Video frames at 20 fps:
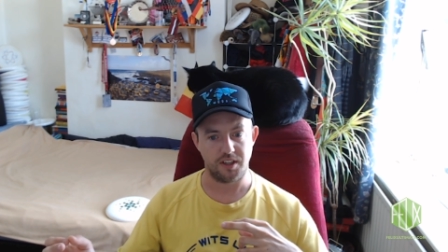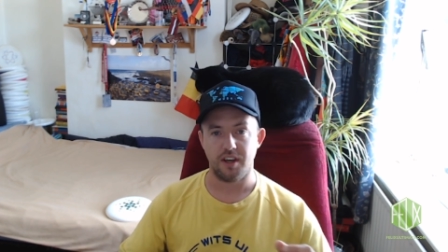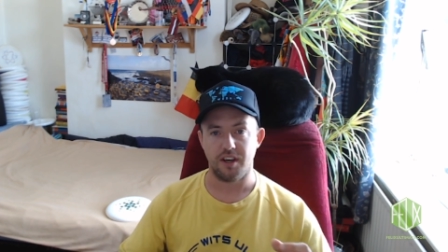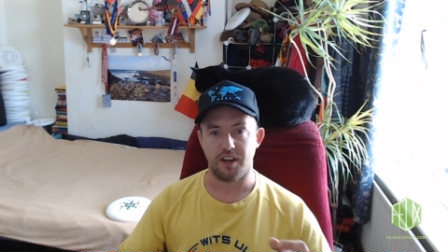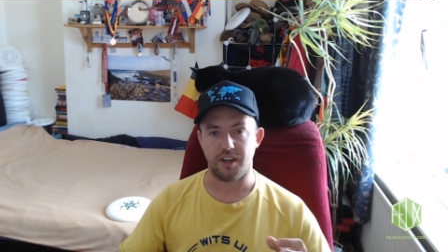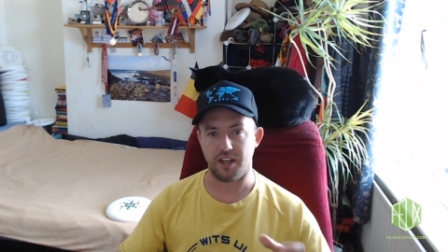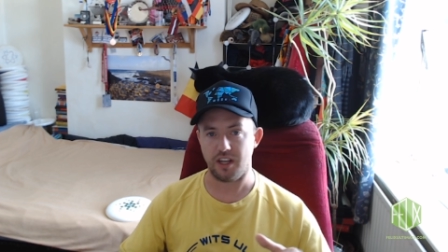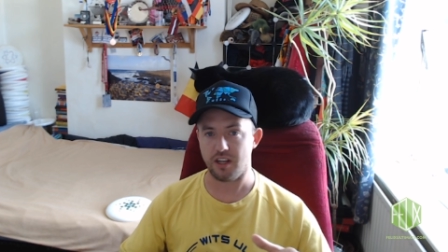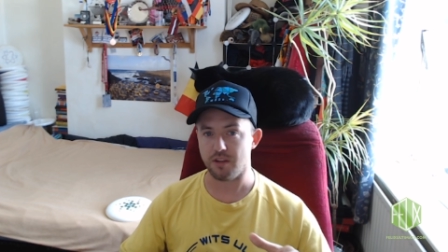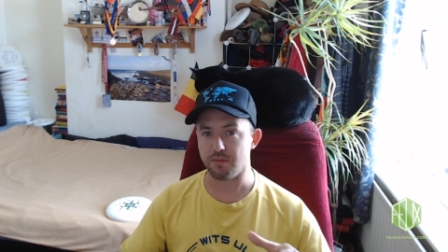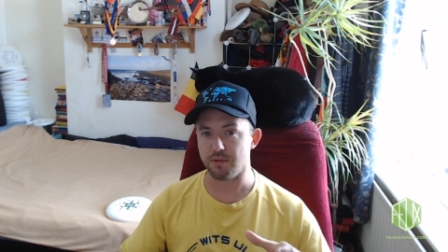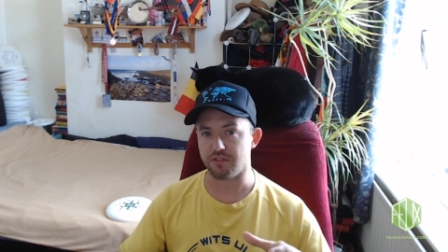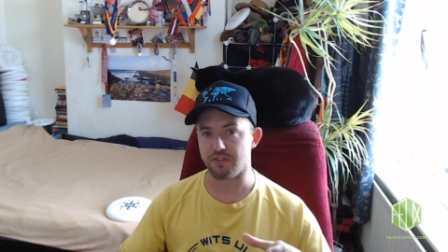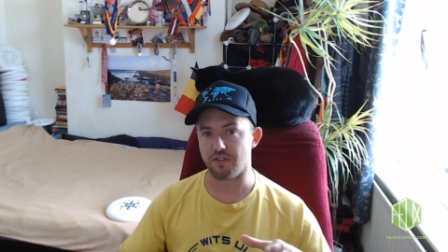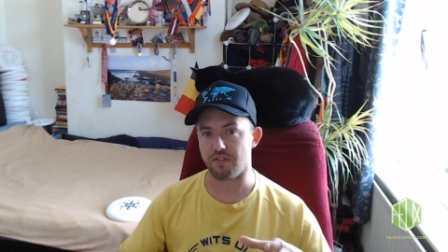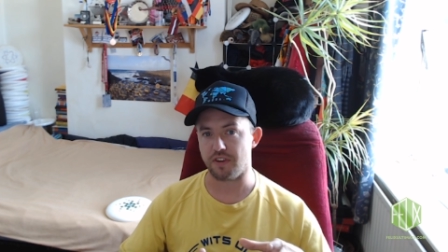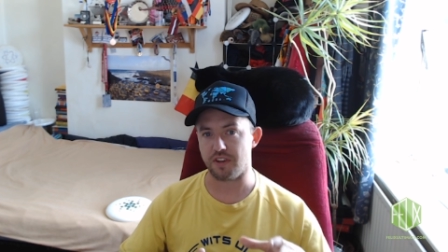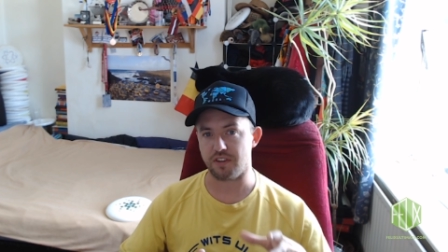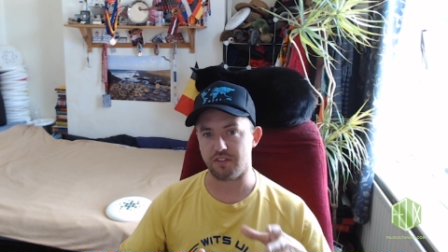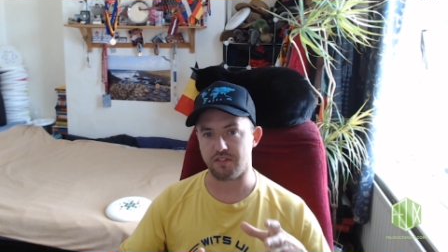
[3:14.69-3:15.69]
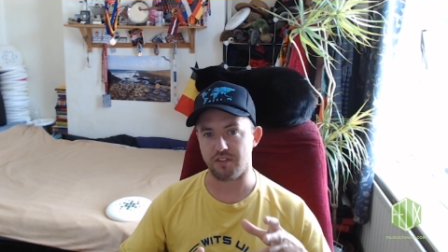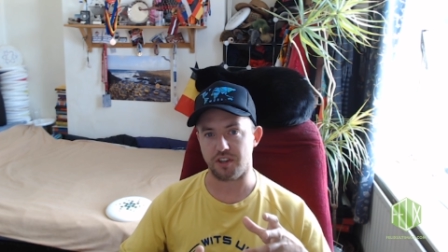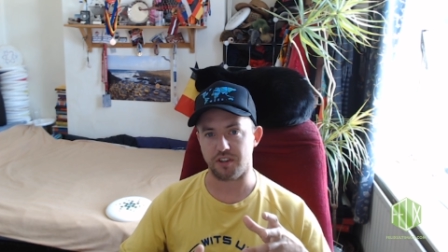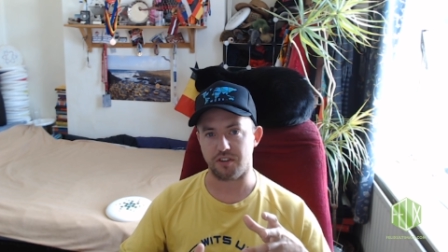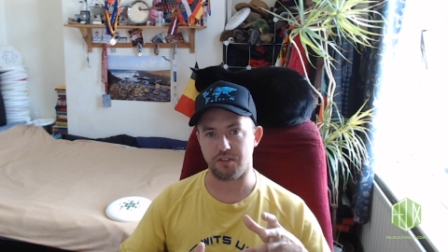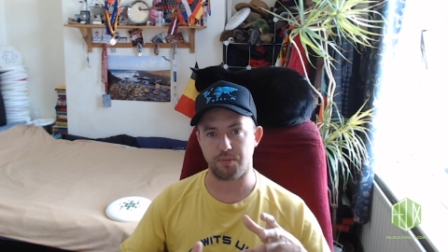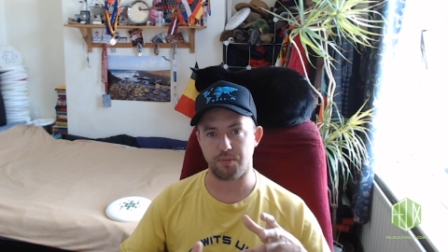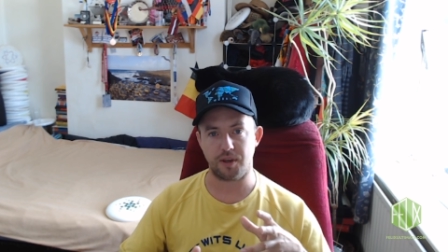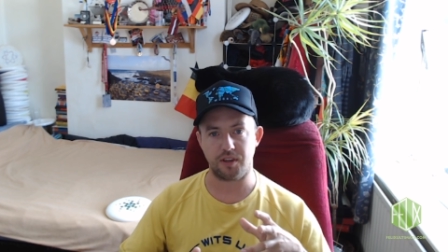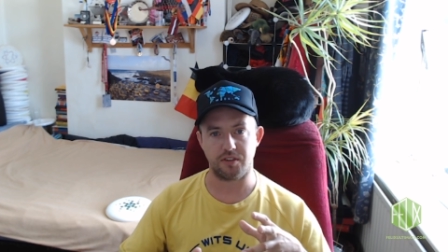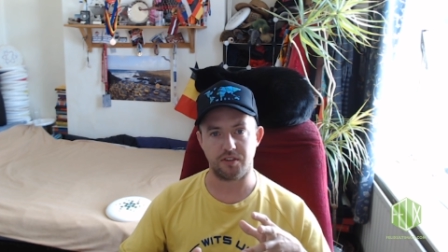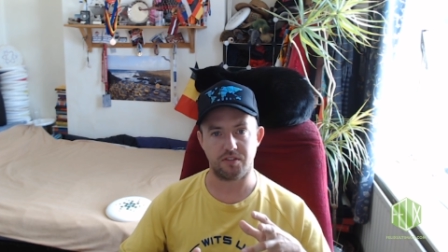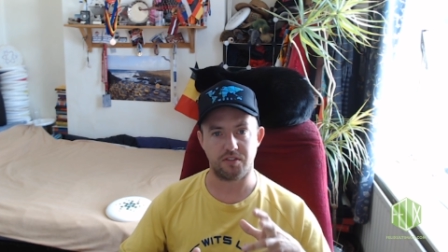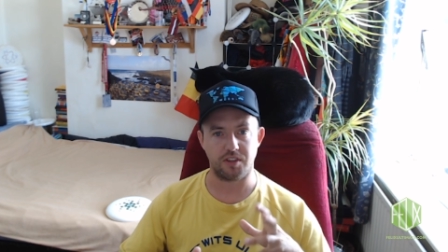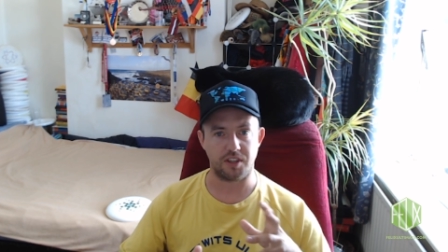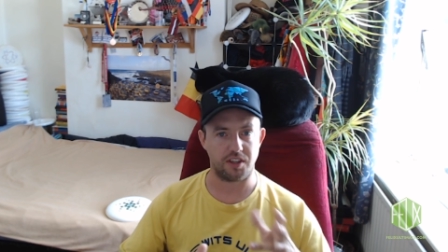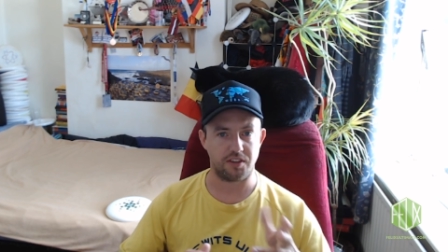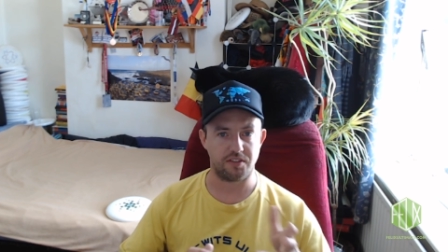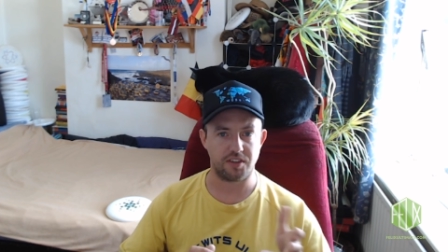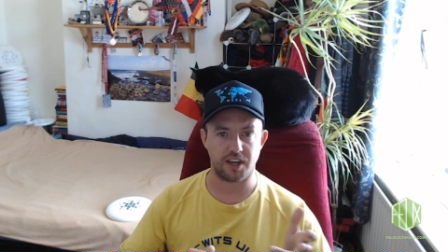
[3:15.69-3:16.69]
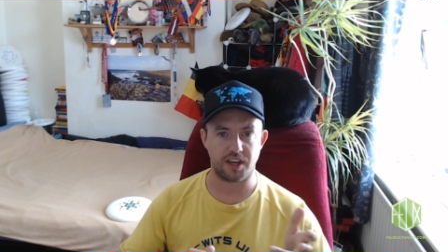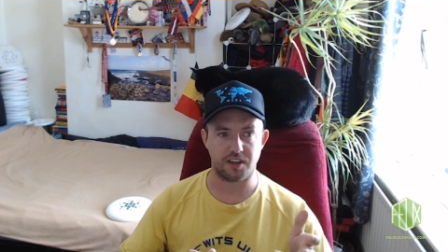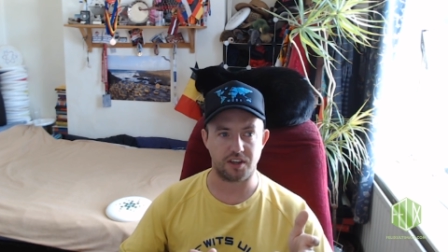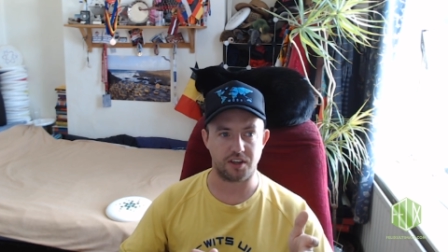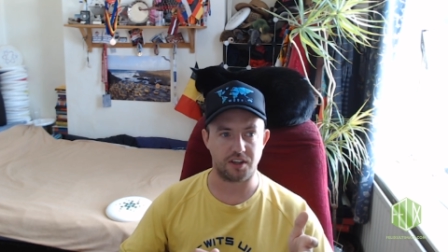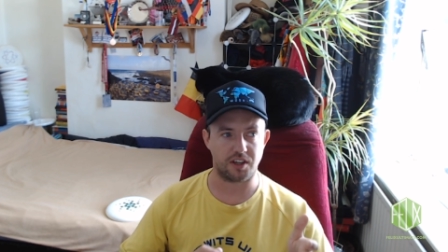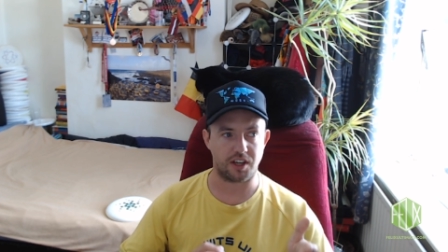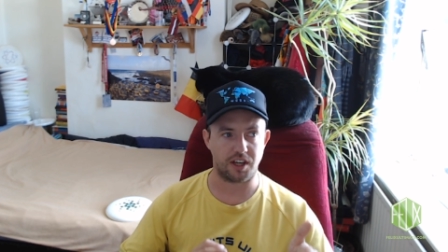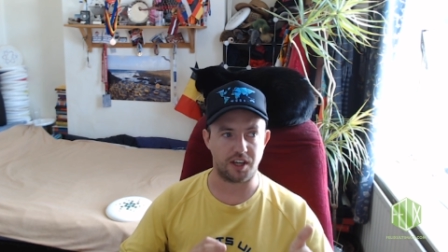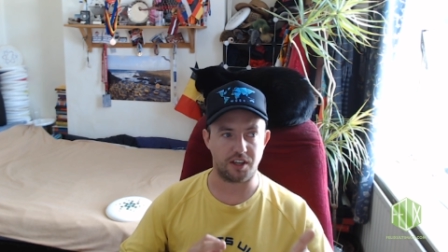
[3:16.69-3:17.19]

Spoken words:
And elements of things like Spain's Tiki-Taka